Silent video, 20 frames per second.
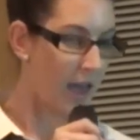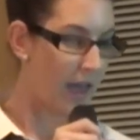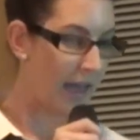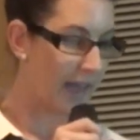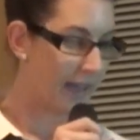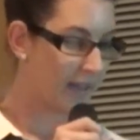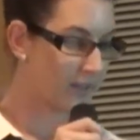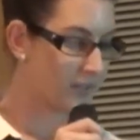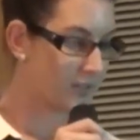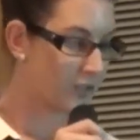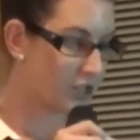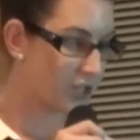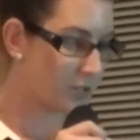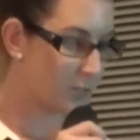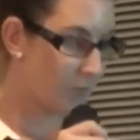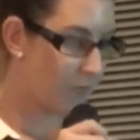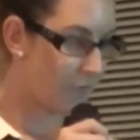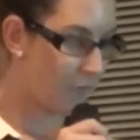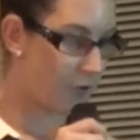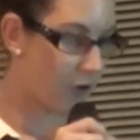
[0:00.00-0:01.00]
And just
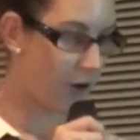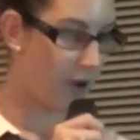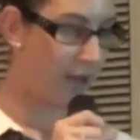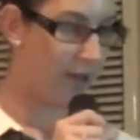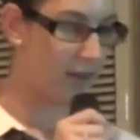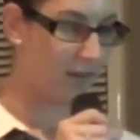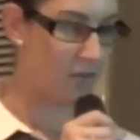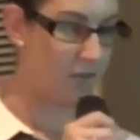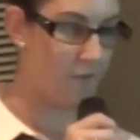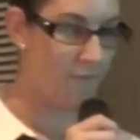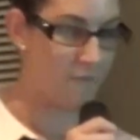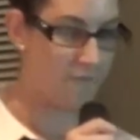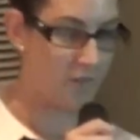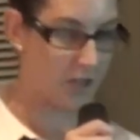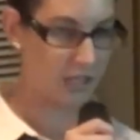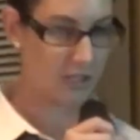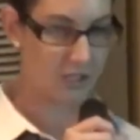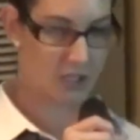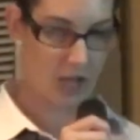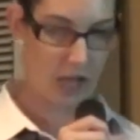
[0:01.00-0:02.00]
before I
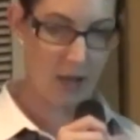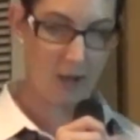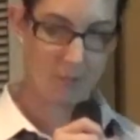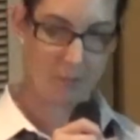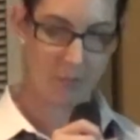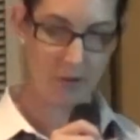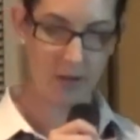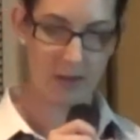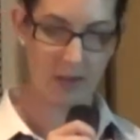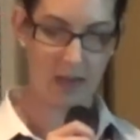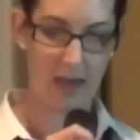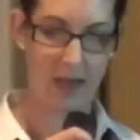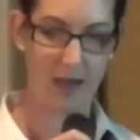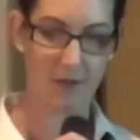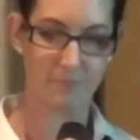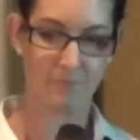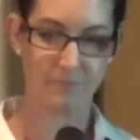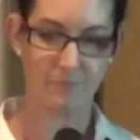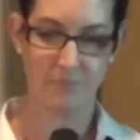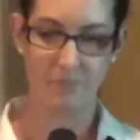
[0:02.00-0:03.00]
finish up,
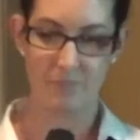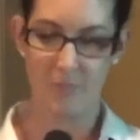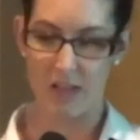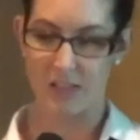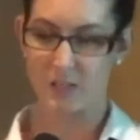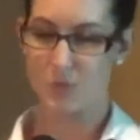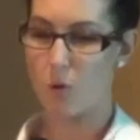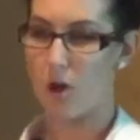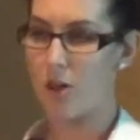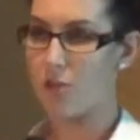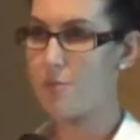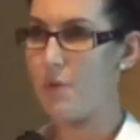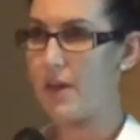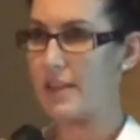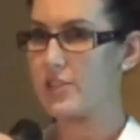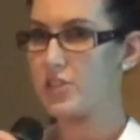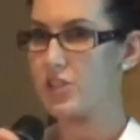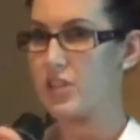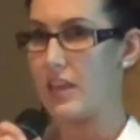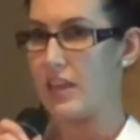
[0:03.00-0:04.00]
it's worth
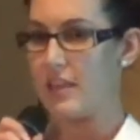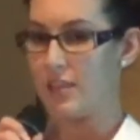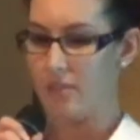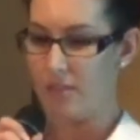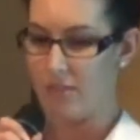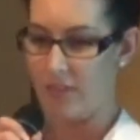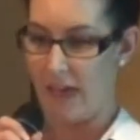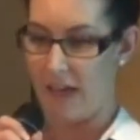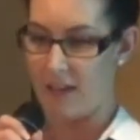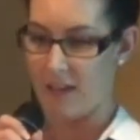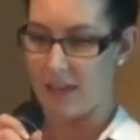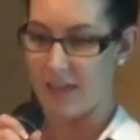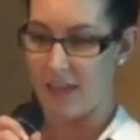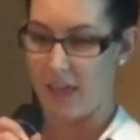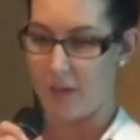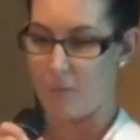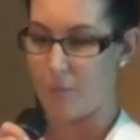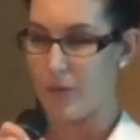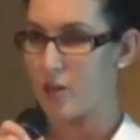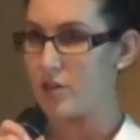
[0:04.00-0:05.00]
mentioning that,
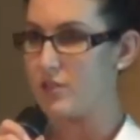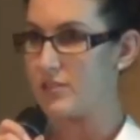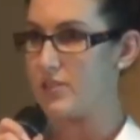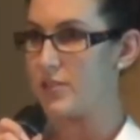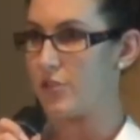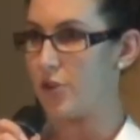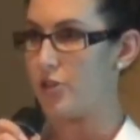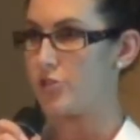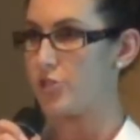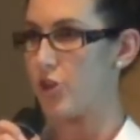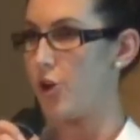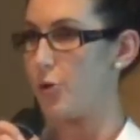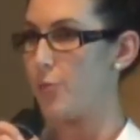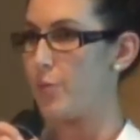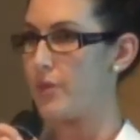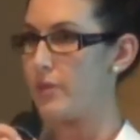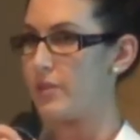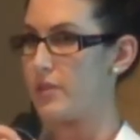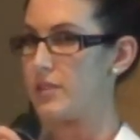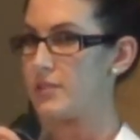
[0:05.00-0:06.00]
again, because Xero's
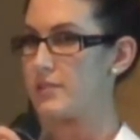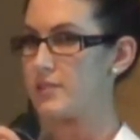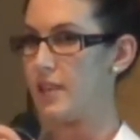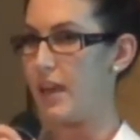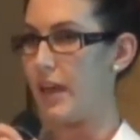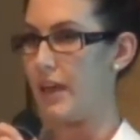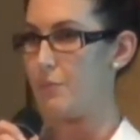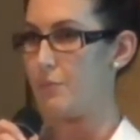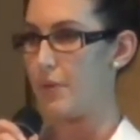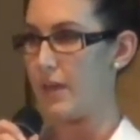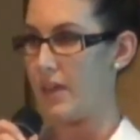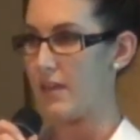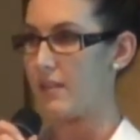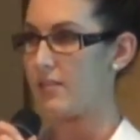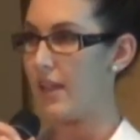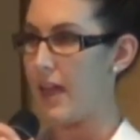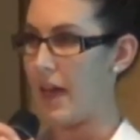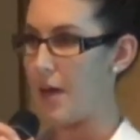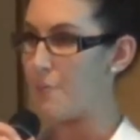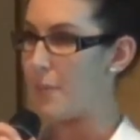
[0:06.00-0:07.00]
openness and being
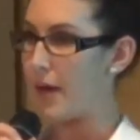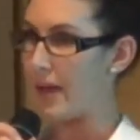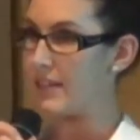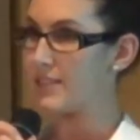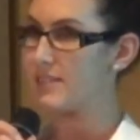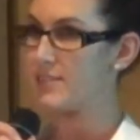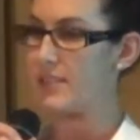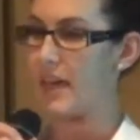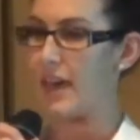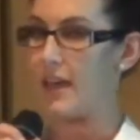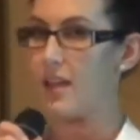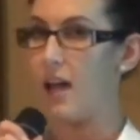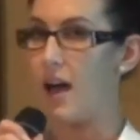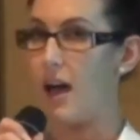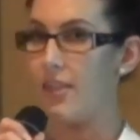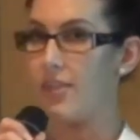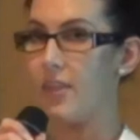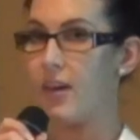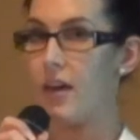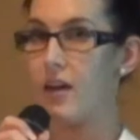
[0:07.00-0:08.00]
cloud-based, that
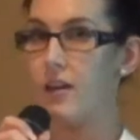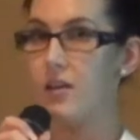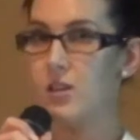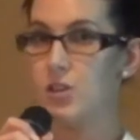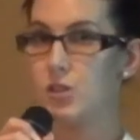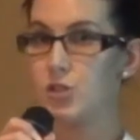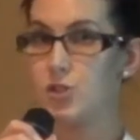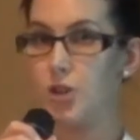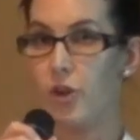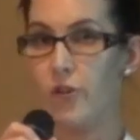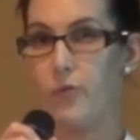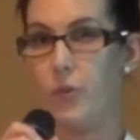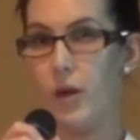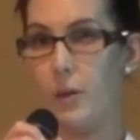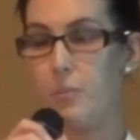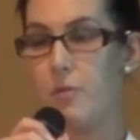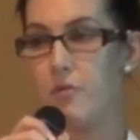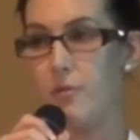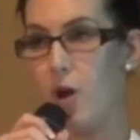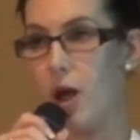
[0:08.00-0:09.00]
other
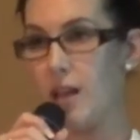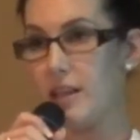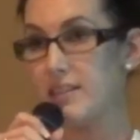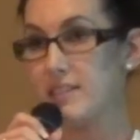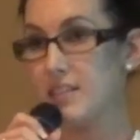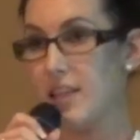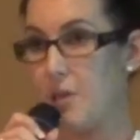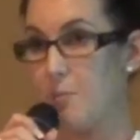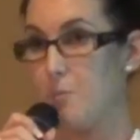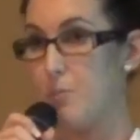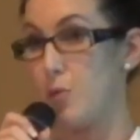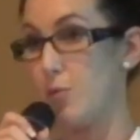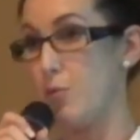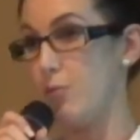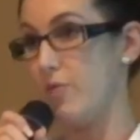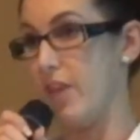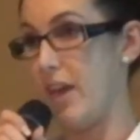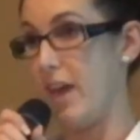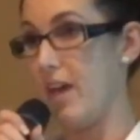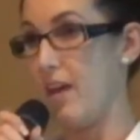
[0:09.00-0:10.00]
software providers can
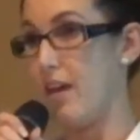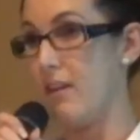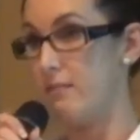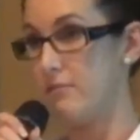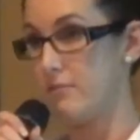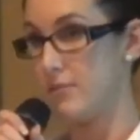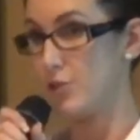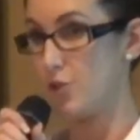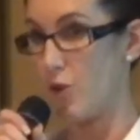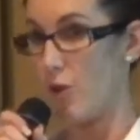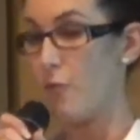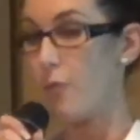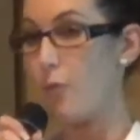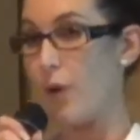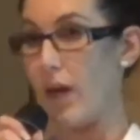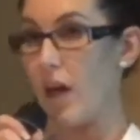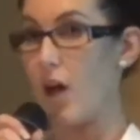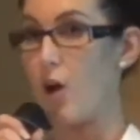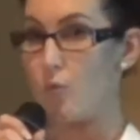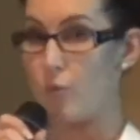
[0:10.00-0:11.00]
build their
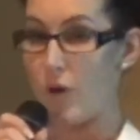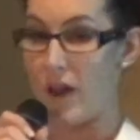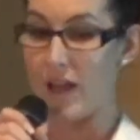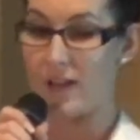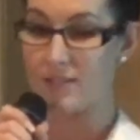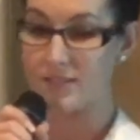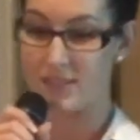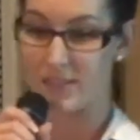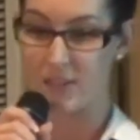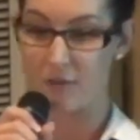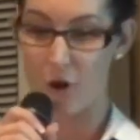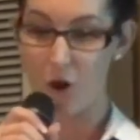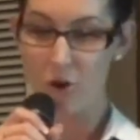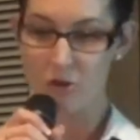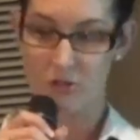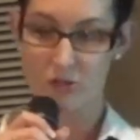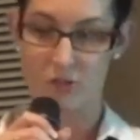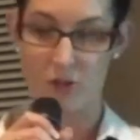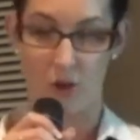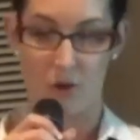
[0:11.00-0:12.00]
software around
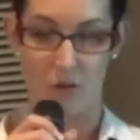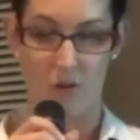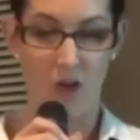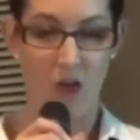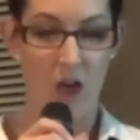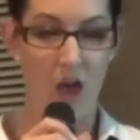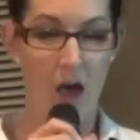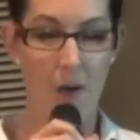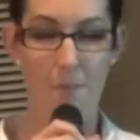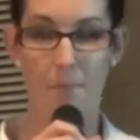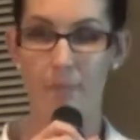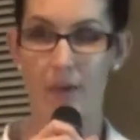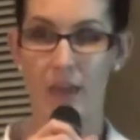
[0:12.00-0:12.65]
Xero. So